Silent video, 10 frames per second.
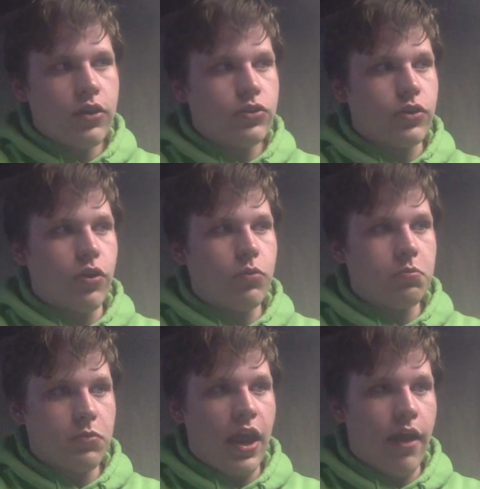So
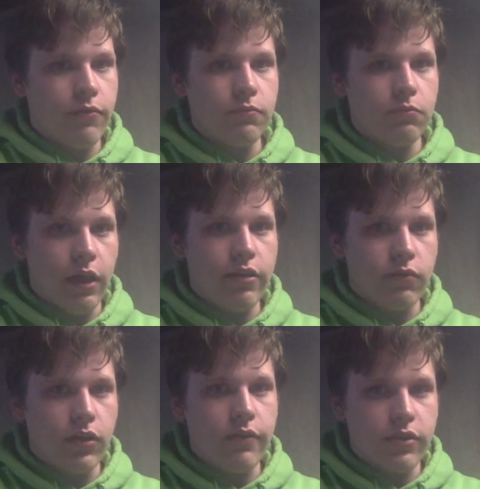have lots
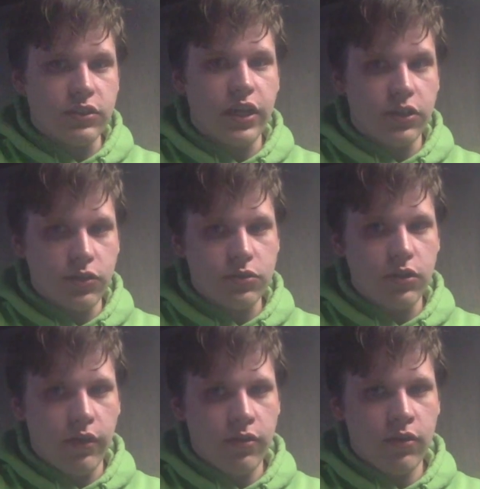of gloves and change those
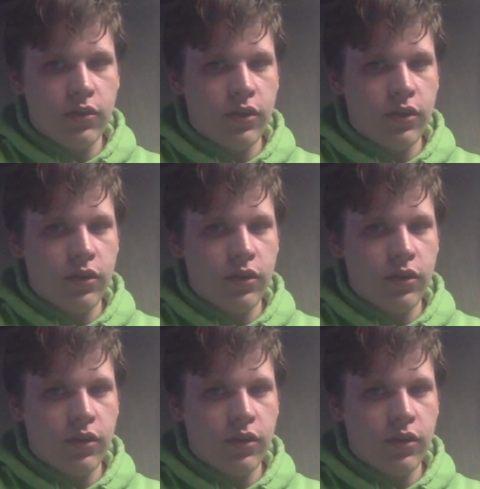gloves.